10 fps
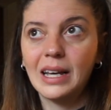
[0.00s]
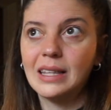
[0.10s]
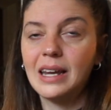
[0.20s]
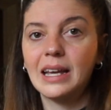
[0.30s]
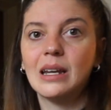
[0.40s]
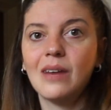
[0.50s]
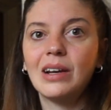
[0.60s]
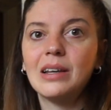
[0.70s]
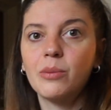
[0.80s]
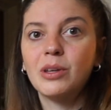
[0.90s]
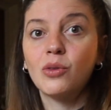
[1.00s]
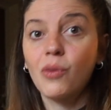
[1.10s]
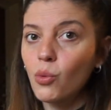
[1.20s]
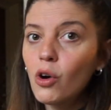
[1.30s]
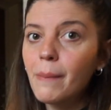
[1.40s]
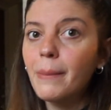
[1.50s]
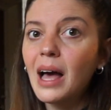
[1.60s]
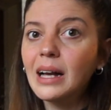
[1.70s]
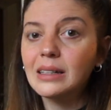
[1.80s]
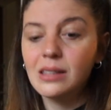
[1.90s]
and then he can have a little bit of a warm
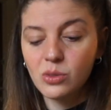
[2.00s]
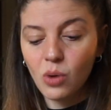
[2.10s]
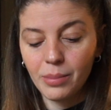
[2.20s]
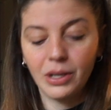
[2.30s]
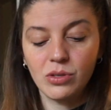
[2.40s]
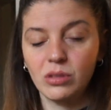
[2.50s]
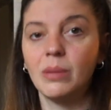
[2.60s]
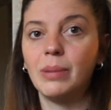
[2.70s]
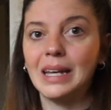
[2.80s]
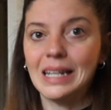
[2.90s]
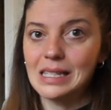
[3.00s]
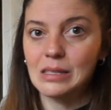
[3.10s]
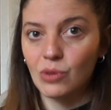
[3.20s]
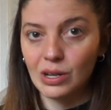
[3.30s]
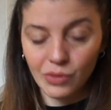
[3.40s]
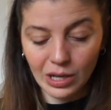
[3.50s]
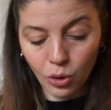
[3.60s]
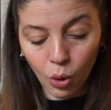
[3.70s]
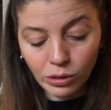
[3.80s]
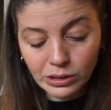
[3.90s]
blanket as well, because on the plane it's really
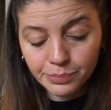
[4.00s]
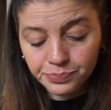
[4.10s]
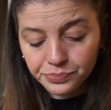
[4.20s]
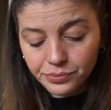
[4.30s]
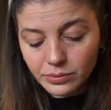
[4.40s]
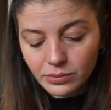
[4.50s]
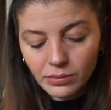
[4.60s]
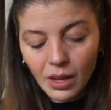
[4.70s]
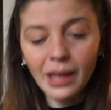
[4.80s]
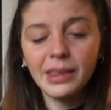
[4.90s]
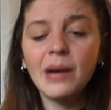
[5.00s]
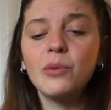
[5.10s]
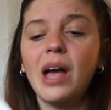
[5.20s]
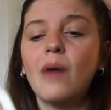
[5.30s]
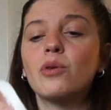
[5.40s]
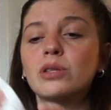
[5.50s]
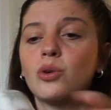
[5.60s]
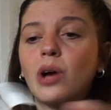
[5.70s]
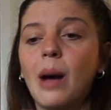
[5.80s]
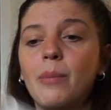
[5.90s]
cold. And then we have also
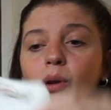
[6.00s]
a couple